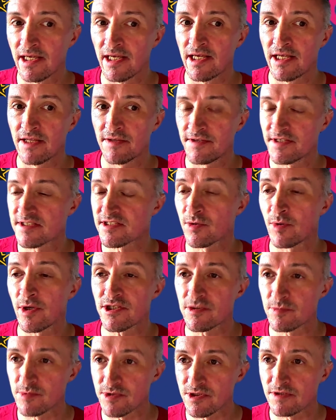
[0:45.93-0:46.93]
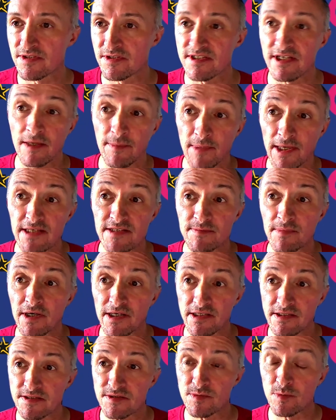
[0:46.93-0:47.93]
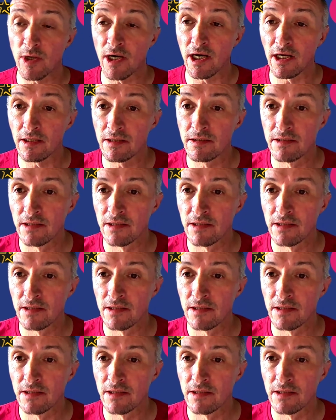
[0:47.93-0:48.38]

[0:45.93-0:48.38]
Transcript: this question was on the CMA's mind as well.